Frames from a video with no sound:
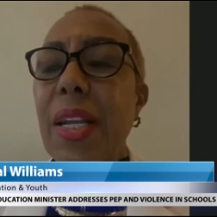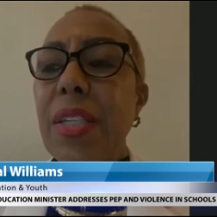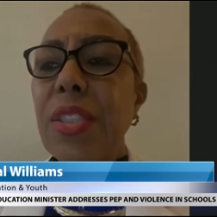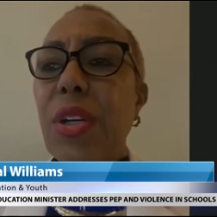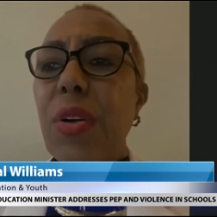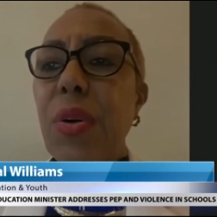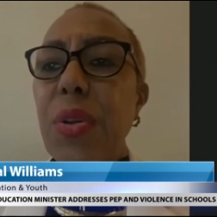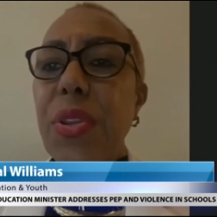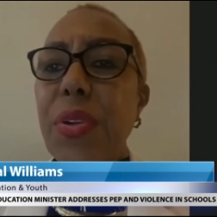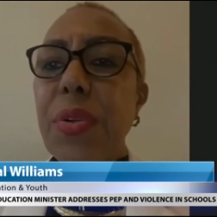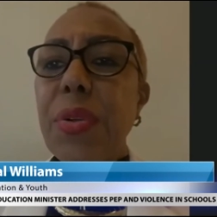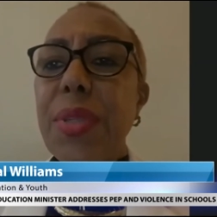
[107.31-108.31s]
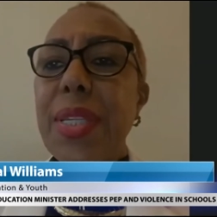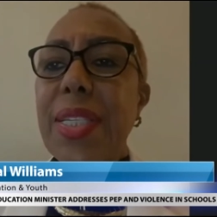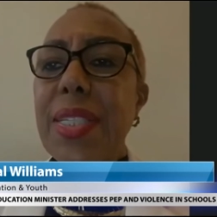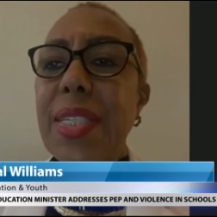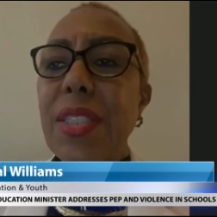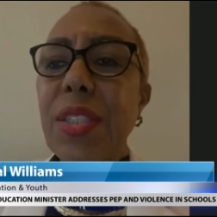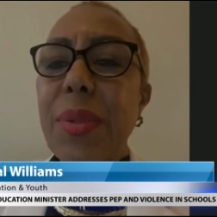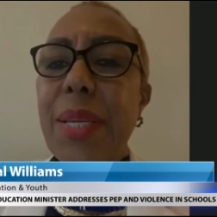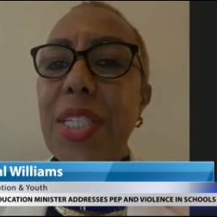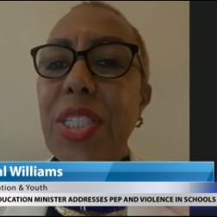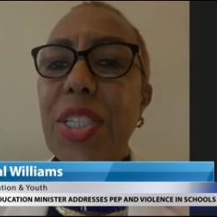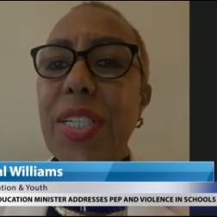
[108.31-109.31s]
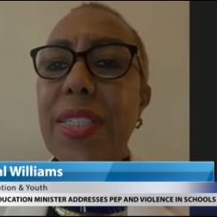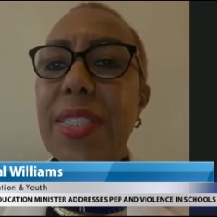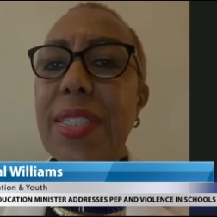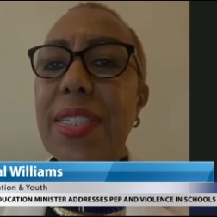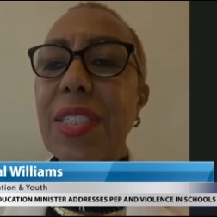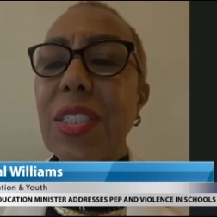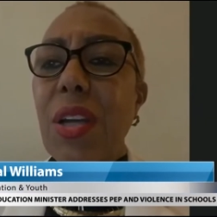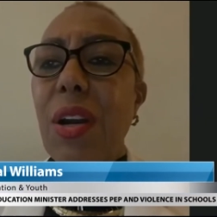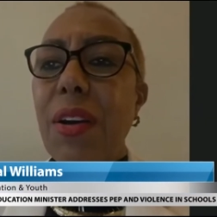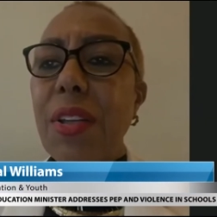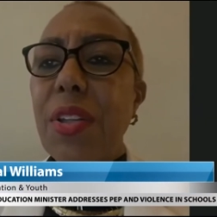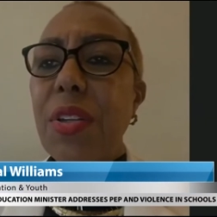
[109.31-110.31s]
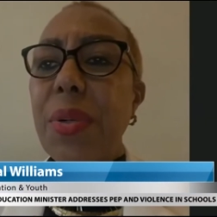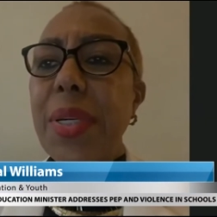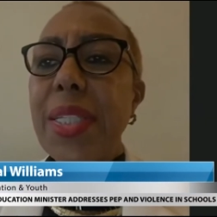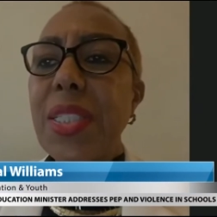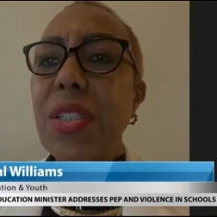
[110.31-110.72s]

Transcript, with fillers: to go through these situations, to talk through it,